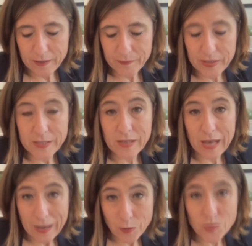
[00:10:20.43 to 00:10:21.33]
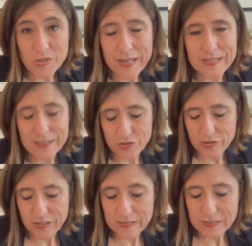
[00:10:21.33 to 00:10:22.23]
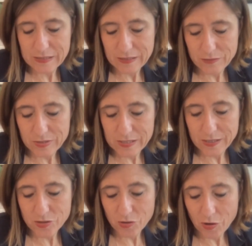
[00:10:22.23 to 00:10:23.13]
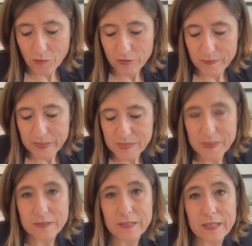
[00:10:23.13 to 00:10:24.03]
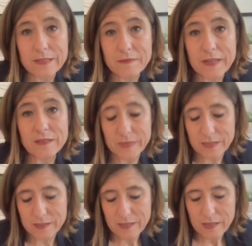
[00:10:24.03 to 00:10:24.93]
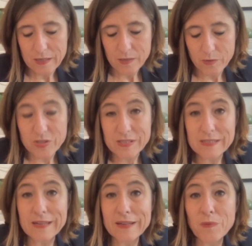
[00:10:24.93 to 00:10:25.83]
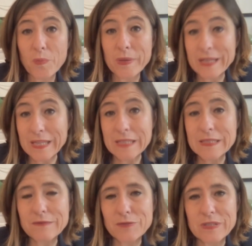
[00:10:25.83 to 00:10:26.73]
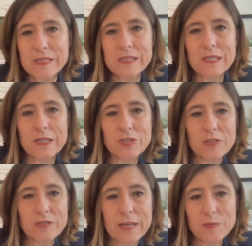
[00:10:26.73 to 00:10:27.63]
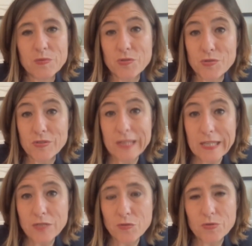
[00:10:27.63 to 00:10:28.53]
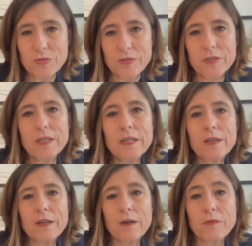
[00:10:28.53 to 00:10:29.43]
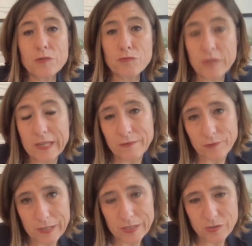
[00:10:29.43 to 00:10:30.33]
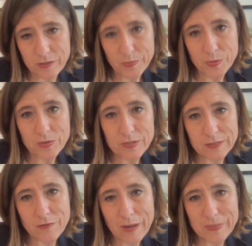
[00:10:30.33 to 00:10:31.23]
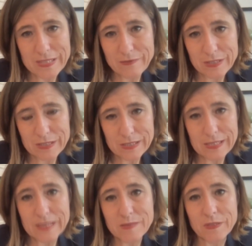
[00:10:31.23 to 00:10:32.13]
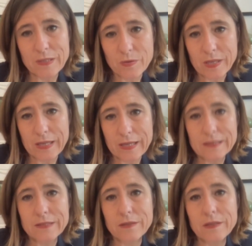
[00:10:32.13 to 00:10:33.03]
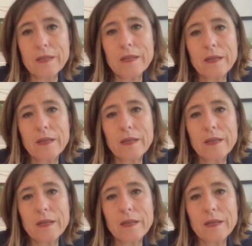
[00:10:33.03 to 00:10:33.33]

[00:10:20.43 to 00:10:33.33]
And he also has interest in research on conflict, peace building, and development, which is exactly what we need for this discussion. Jan was also the lead author of a really influential, important rapid evidence assessment looking at the